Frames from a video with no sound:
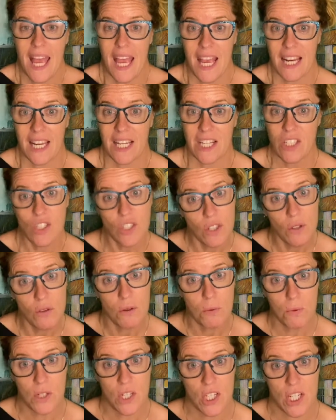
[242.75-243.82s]
And I do
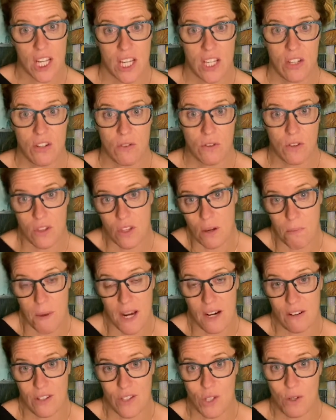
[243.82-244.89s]
appreciate you, the
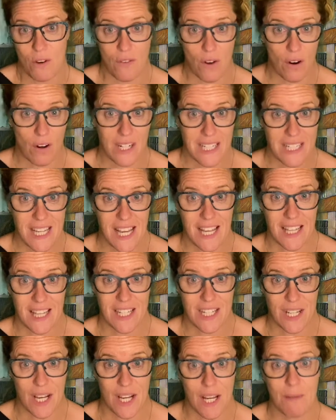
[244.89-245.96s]
parents who have already taken the
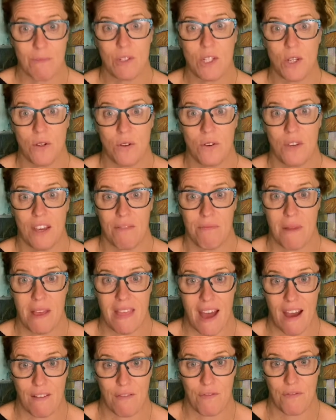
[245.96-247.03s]
time to give me
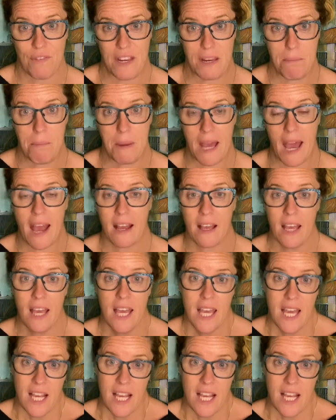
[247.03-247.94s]
that feedback.